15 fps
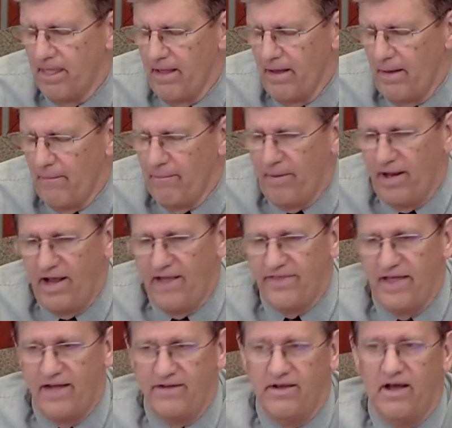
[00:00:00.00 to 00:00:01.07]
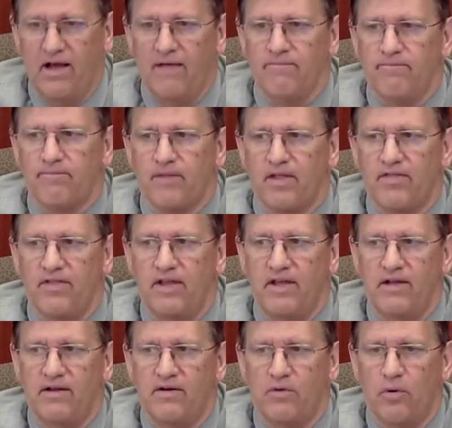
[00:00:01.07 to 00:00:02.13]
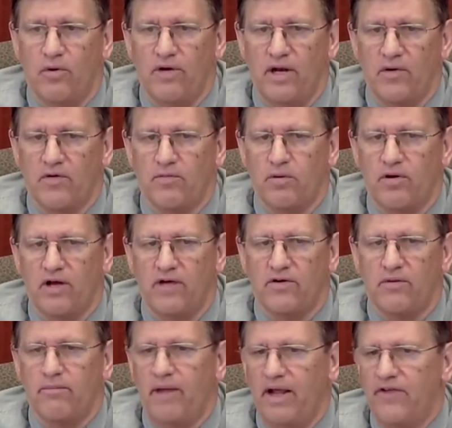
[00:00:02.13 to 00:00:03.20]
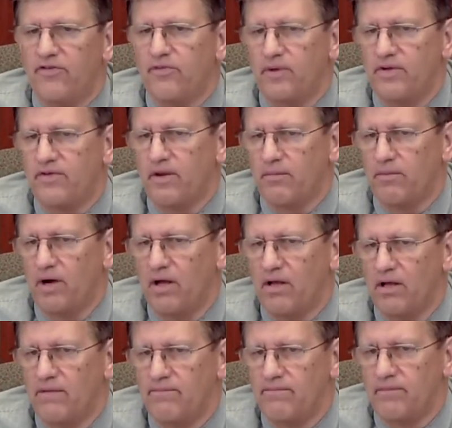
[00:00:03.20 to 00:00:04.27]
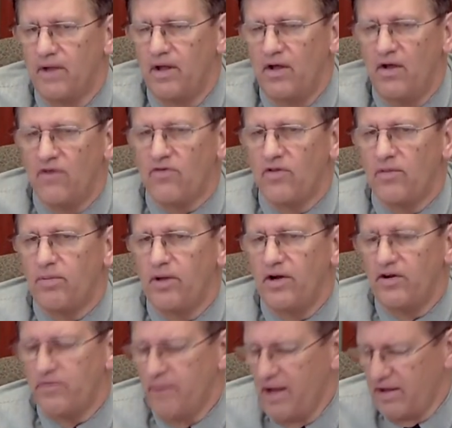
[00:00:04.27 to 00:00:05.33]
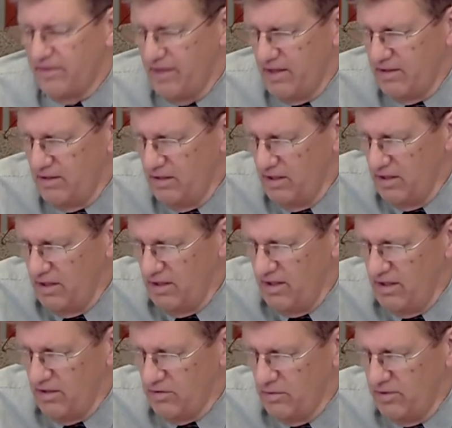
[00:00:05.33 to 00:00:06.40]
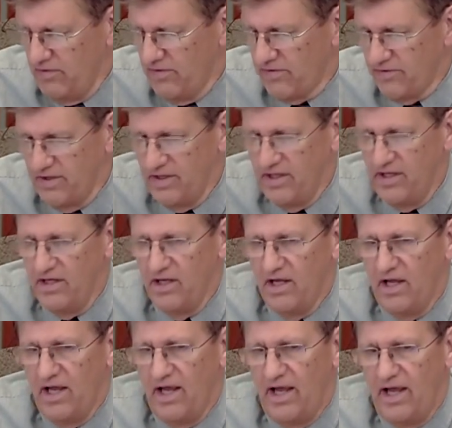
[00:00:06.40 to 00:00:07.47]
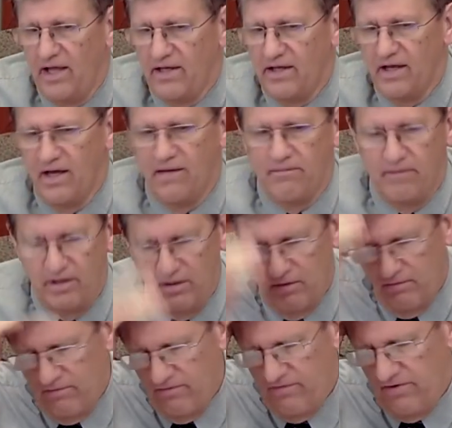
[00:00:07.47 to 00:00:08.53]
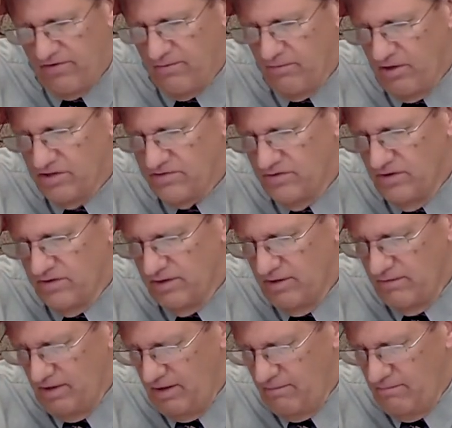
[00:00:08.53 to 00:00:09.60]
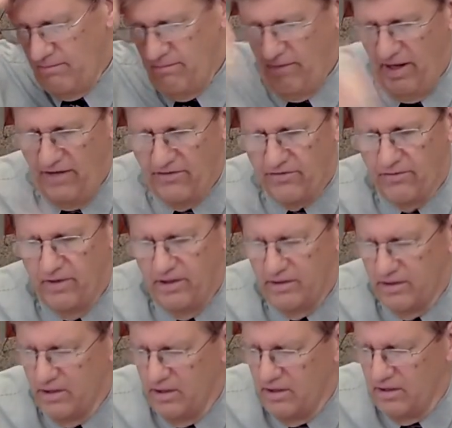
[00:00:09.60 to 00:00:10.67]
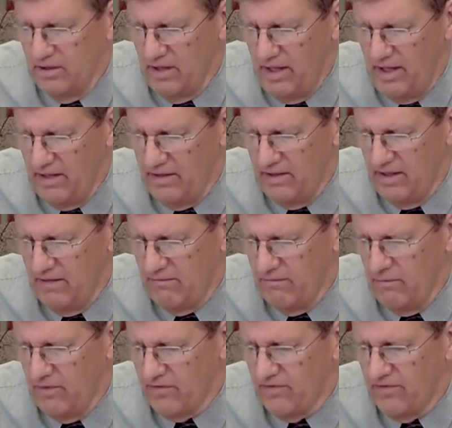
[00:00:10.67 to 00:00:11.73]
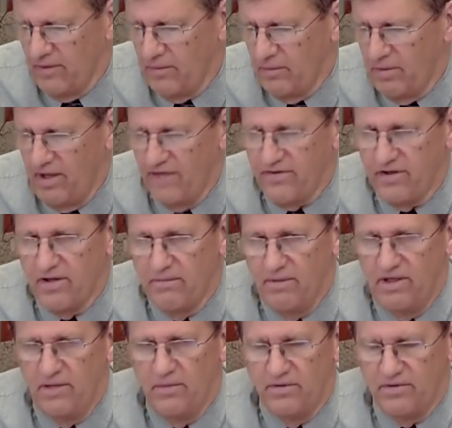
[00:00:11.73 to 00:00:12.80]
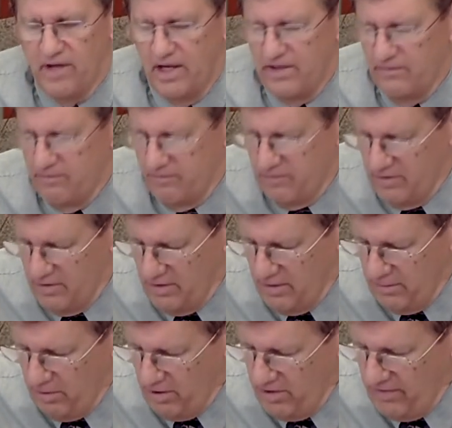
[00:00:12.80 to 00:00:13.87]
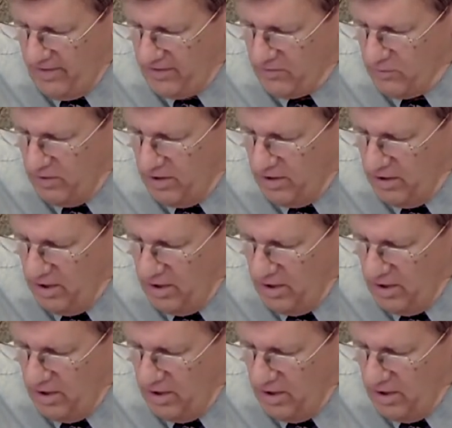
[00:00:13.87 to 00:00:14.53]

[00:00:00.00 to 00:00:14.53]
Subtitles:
But at that time, the coordinator was put under Main Street's umbrella. So the players back then included the city and, Visit Marshfield and Main Street, and Wenzel Family Plaza Committee was kind of a part of that as well.